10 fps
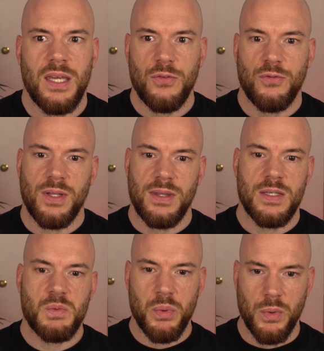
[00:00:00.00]
if at
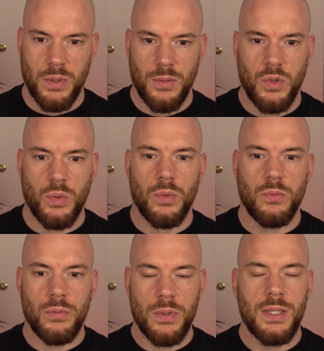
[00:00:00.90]
this point you
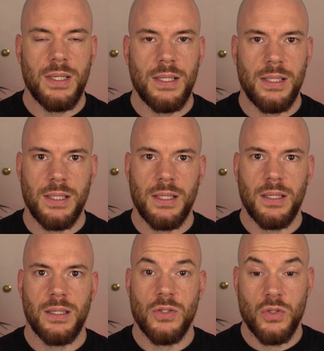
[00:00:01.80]
were
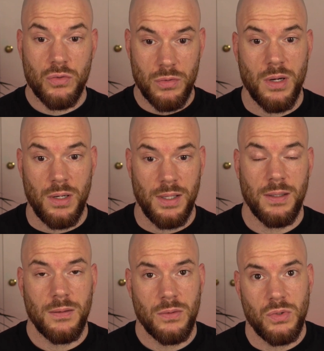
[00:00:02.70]
really
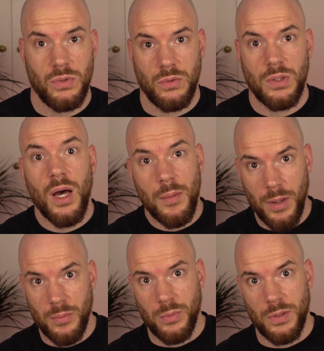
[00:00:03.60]
struggling to
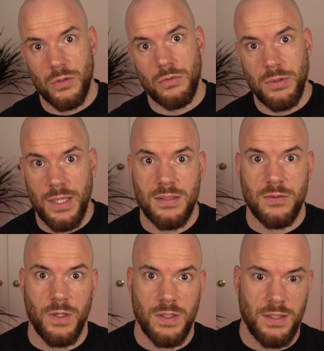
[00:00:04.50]
come up with
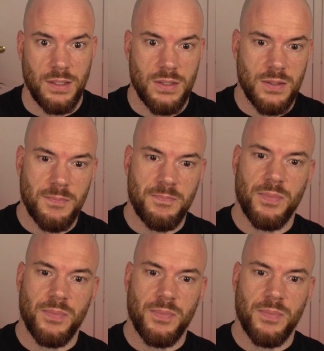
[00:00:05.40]
creative ideas,